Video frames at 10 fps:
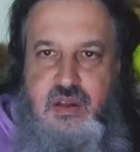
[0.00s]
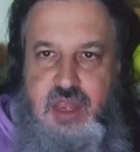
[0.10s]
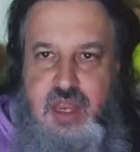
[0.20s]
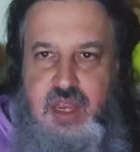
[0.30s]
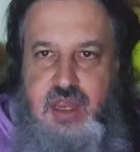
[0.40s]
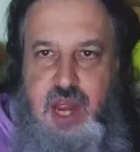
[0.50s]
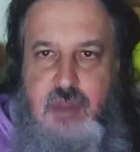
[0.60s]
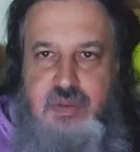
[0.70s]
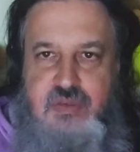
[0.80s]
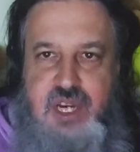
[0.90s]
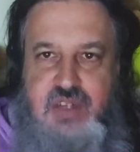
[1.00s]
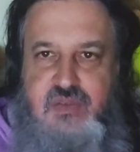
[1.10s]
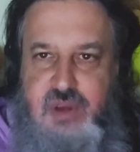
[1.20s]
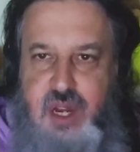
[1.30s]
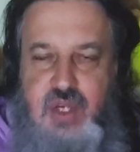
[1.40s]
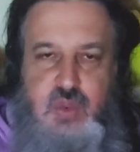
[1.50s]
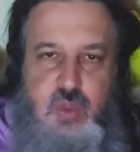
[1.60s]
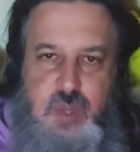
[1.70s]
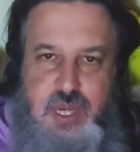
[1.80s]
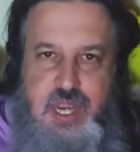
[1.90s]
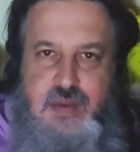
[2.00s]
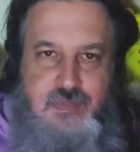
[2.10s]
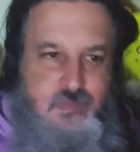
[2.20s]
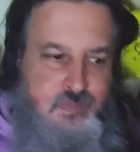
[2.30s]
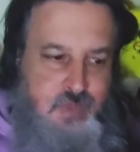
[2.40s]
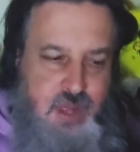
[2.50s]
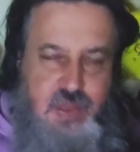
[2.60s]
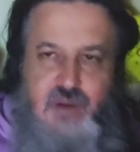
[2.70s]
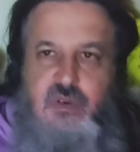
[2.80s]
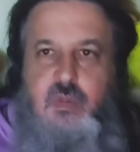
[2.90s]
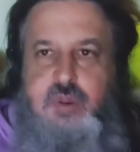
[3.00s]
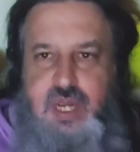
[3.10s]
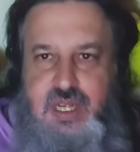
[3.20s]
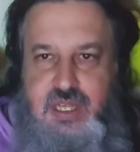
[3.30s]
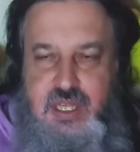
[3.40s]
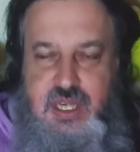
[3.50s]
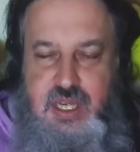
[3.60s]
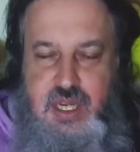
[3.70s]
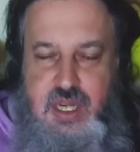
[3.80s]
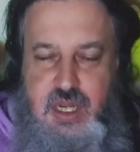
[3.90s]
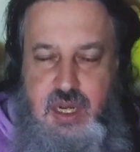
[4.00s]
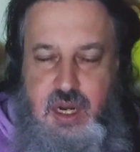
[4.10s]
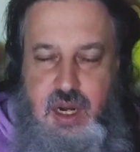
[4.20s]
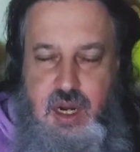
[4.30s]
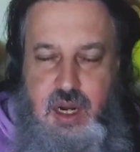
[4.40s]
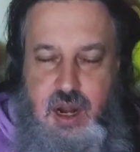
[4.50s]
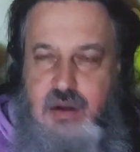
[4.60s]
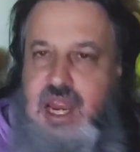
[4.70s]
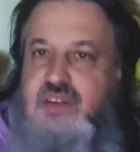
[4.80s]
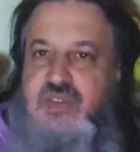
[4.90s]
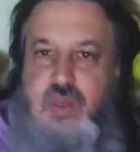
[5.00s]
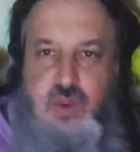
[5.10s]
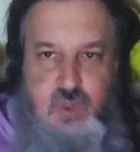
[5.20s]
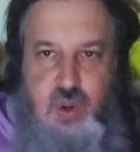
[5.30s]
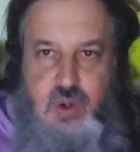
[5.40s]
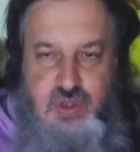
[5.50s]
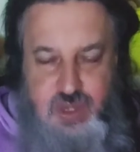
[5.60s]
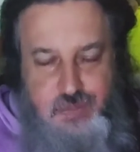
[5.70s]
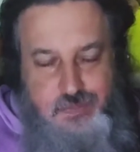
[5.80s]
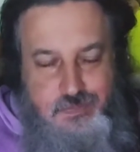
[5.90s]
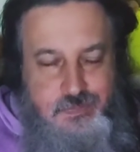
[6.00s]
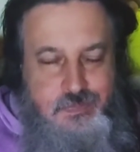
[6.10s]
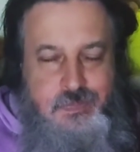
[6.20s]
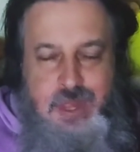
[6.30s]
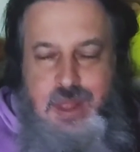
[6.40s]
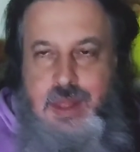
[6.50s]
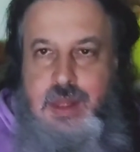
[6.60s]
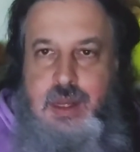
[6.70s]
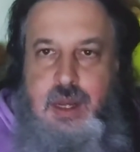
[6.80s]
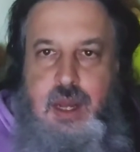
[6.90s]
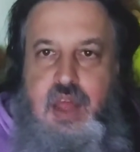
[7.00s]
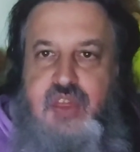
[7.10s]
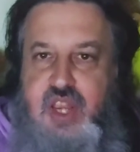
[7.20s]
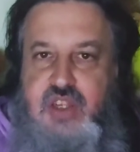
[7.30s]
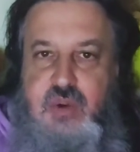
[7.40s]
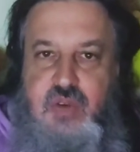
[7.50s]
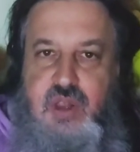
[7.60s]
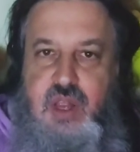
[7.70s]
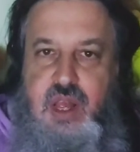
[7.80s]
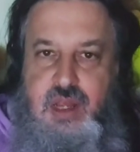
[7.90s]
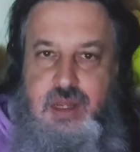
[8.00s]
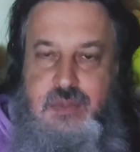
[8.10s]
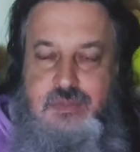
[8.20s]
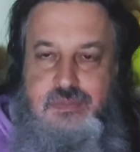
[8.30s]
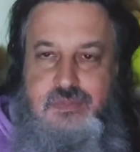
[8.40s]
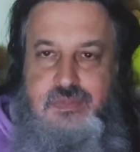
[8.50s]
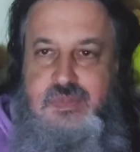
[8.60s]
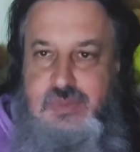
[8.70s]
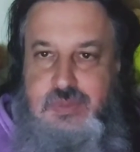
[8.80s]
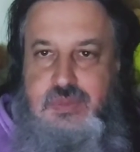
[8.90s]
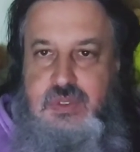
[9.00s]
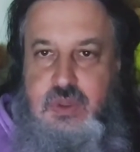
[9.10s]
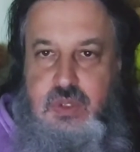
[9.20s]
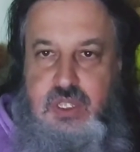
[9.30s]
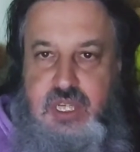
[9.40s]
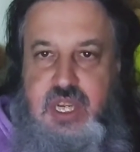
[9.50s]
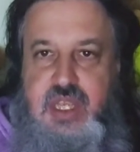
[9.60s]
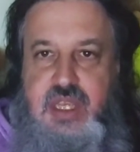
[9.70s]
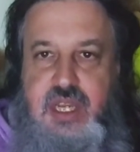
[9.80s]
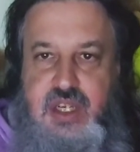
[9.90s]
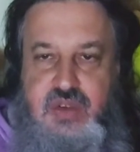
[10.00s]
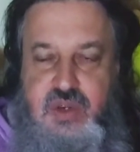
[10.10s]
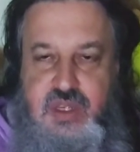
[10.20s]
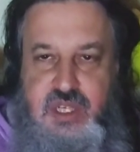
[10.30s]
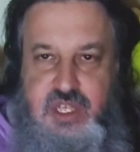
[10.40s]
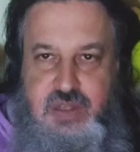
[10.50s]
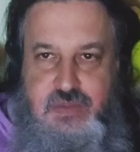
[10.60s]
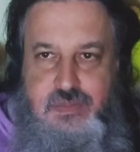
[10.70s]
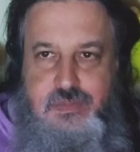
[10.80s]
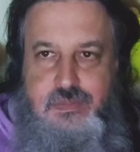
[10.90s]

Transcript: the observation vlogs will begin, and that will replace the uh, uh, our life on the road. So, uh, things are moving along. So, see you in the next transition.